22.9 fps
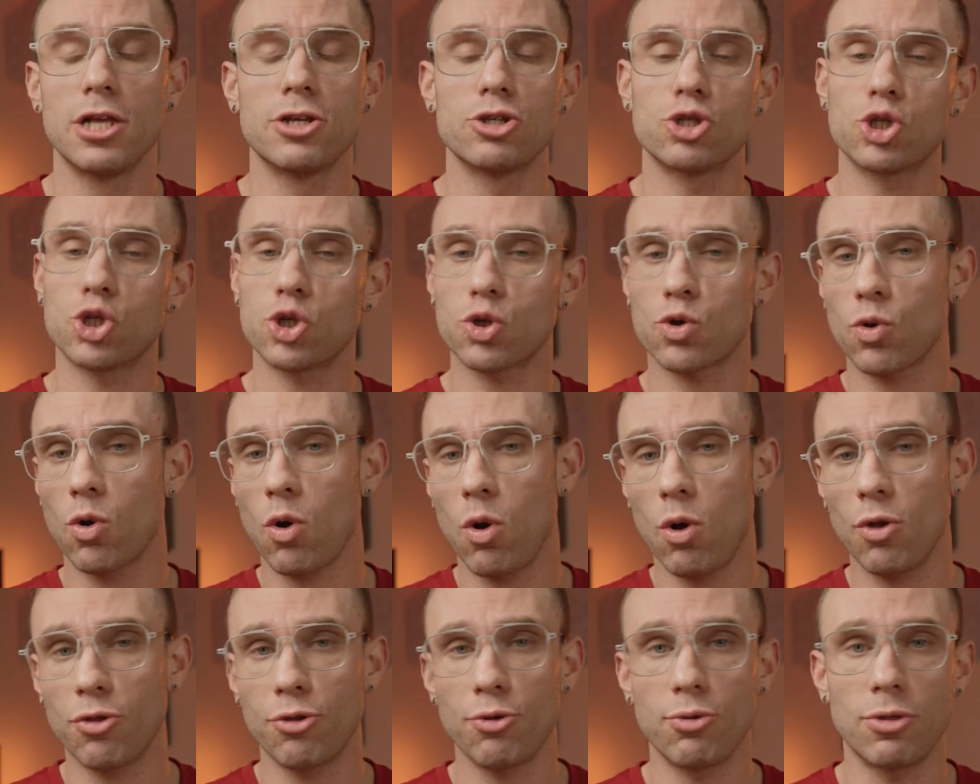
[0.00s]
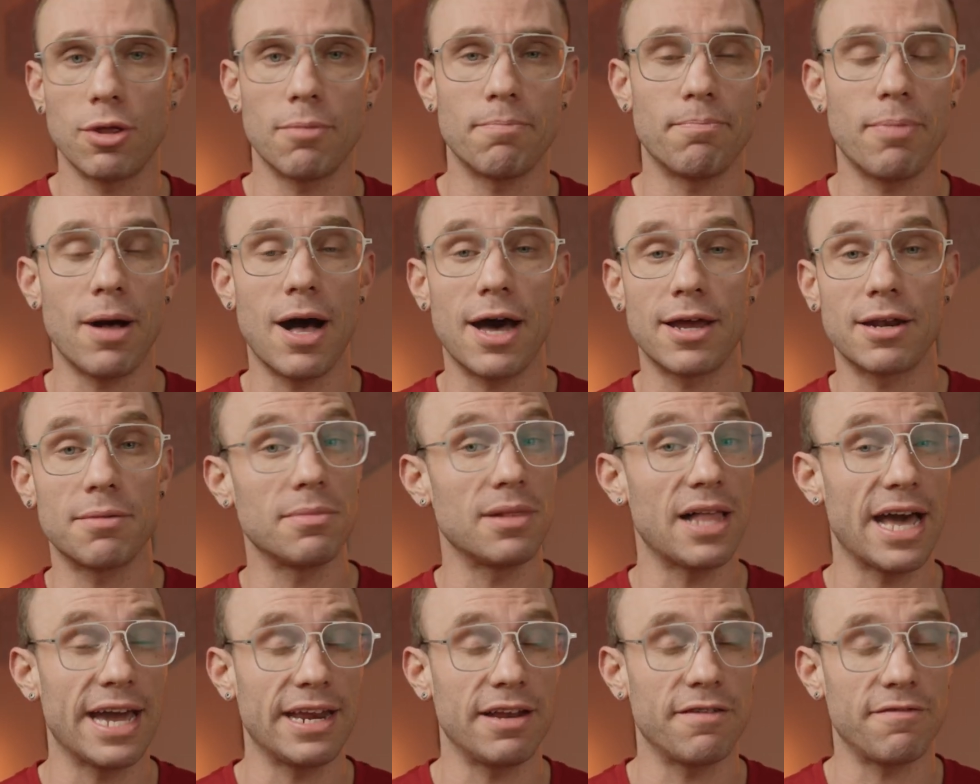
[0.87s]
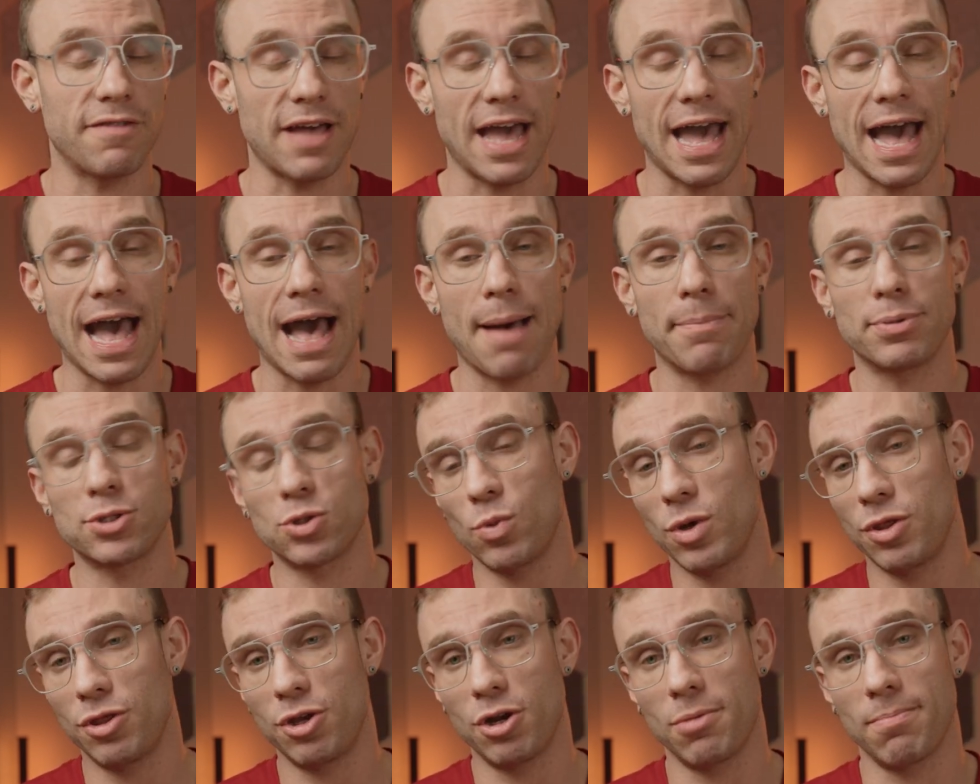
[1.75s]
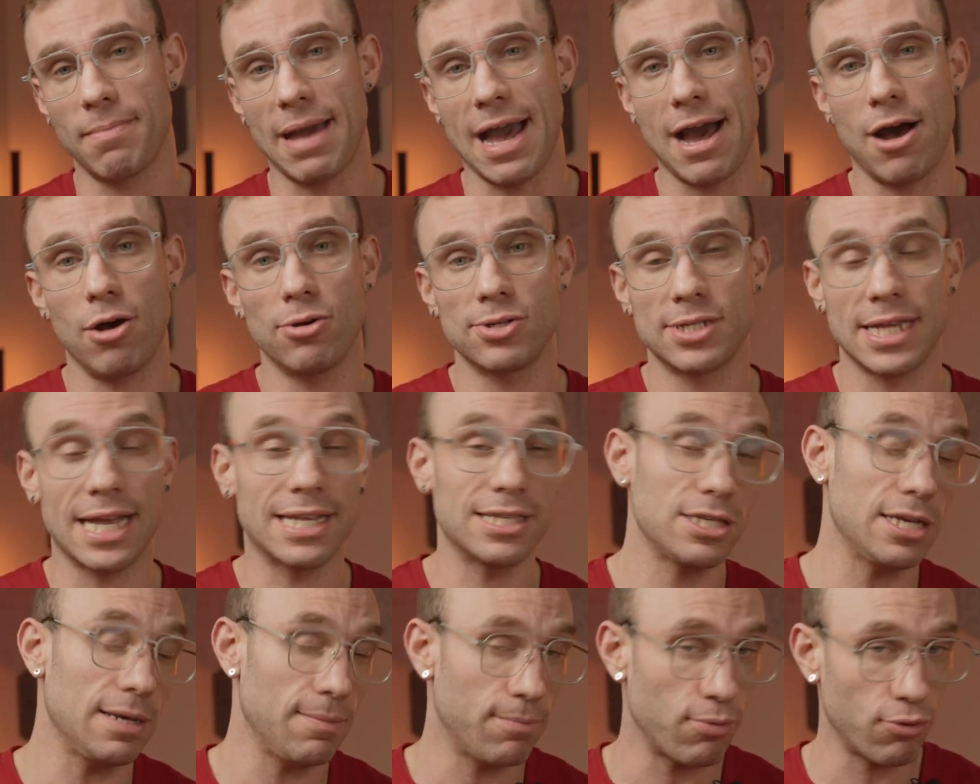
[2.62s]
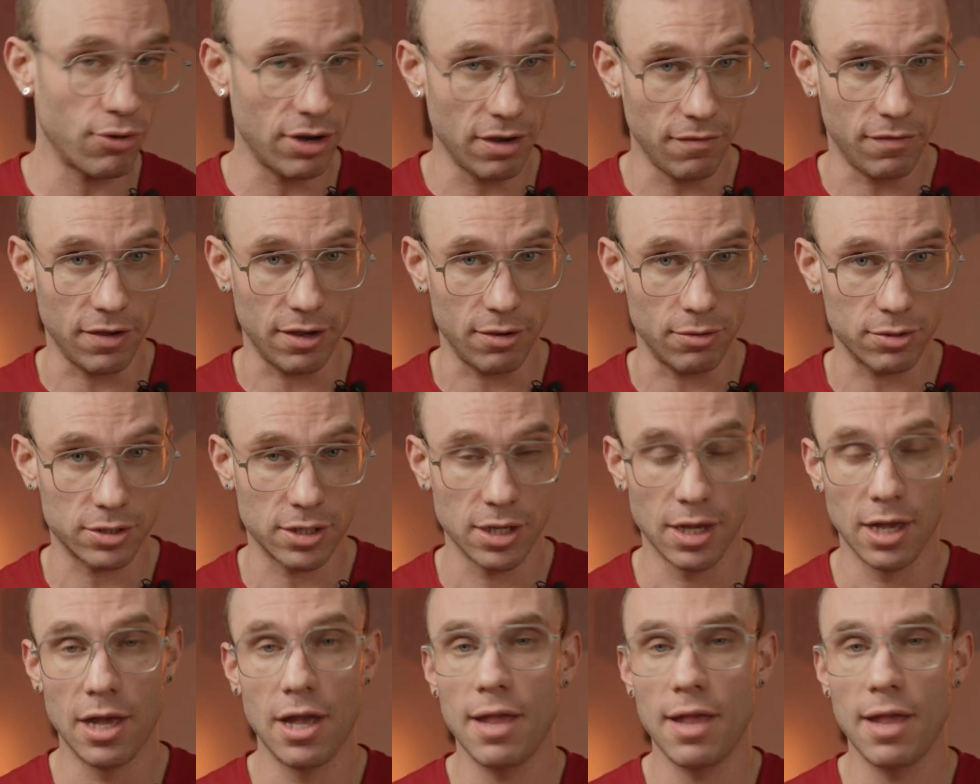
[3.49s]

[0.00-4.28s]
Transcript: scroll through the bottom line of apps with your mouse and see previews.